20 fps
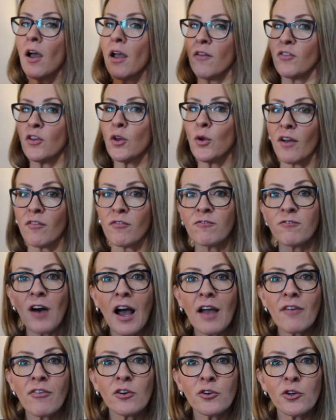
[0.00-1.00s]
If you have
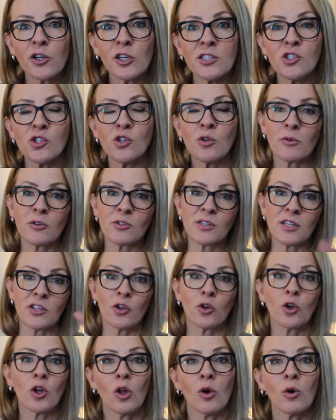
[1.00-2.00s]
500 consumers and
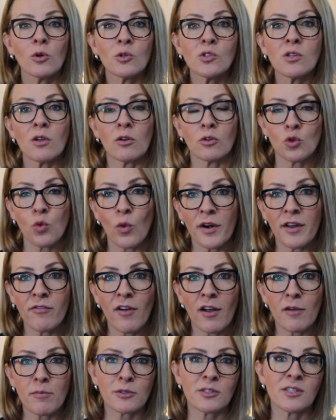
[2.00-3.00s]
you close
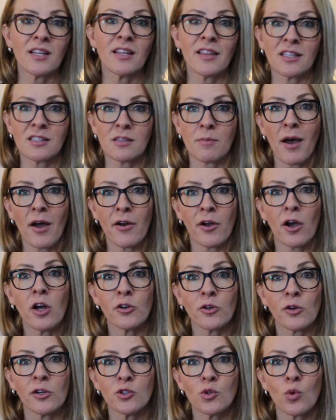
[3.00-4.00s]
25%, that's about
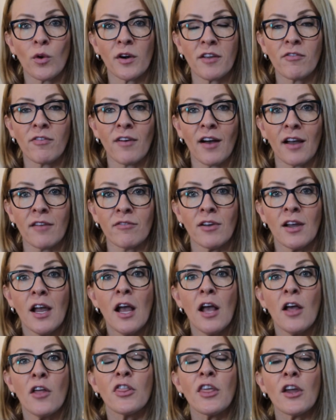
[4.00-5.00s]

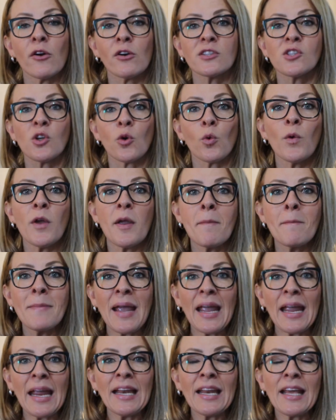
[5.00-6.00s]
125. There is a
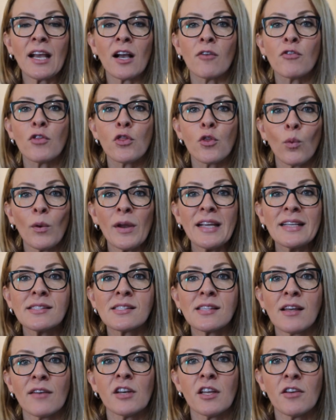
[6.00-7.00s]
remaining of
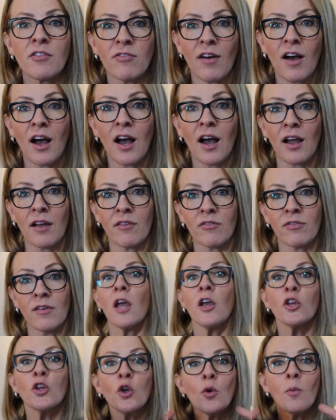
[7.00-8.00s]
375
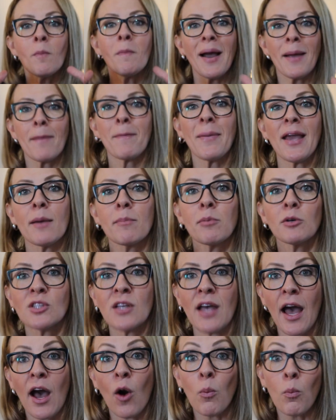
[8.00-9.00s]
you might be able
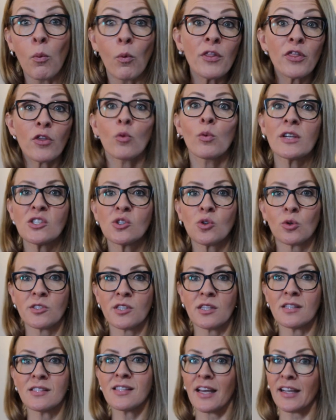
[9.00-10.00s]
to help with the
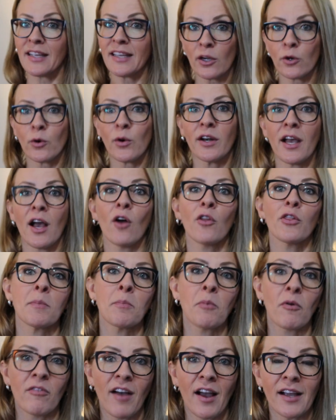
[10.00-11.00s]
resources that Get Credit Healthy
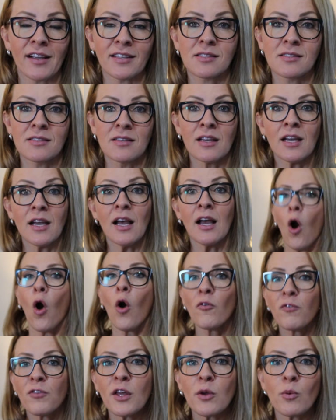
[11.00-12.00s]
provides.
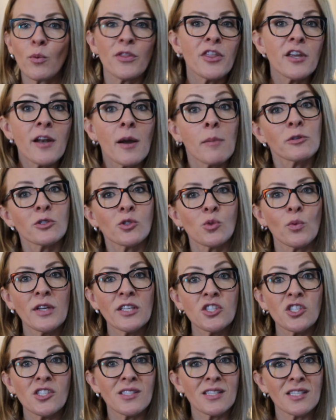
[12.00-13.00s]
Hopefully, with the numbers we
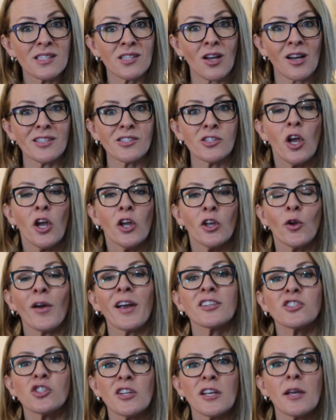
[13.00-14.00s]
just discussed, you're
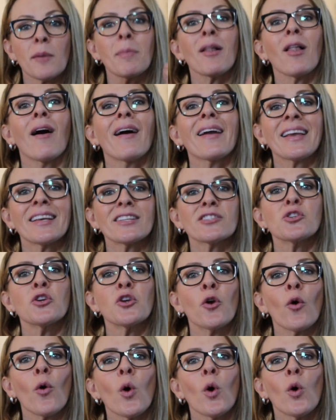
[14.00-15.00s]
actually applying it to
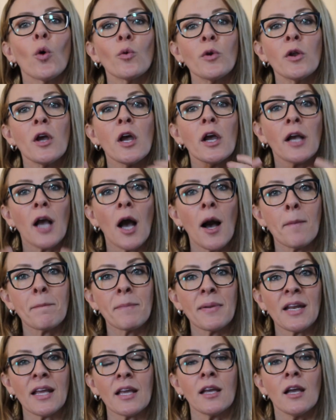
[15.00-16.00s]
your own
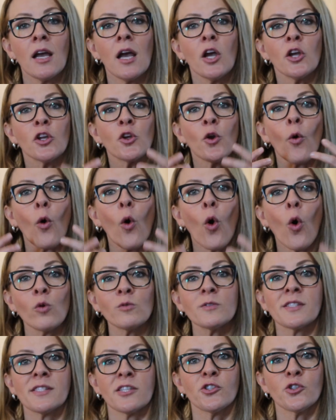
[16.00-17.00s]
company, your
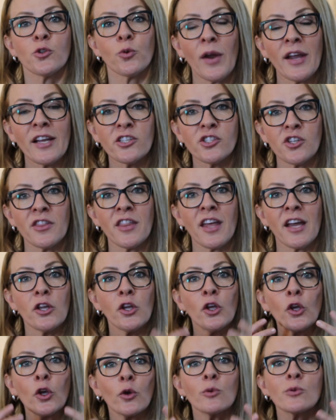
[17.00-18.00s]
own situation
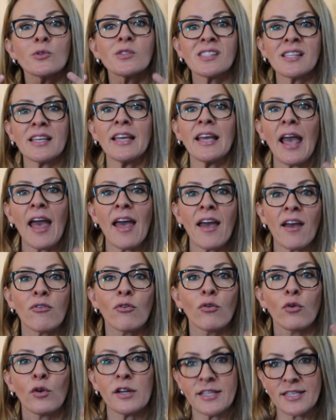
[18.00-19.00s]
that you see
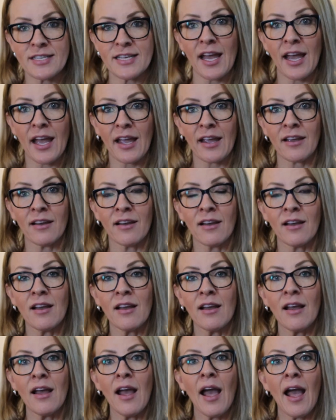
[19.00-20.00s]
every day,
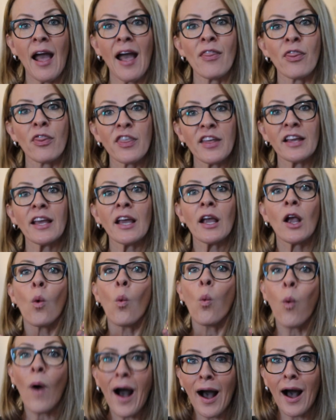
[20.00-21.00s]
and thinking,
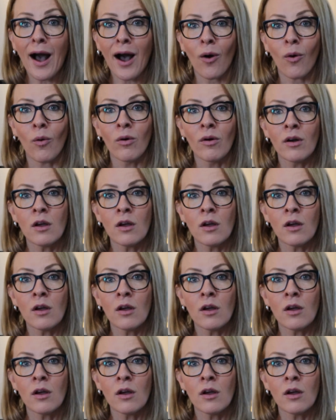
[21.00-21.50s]
wow,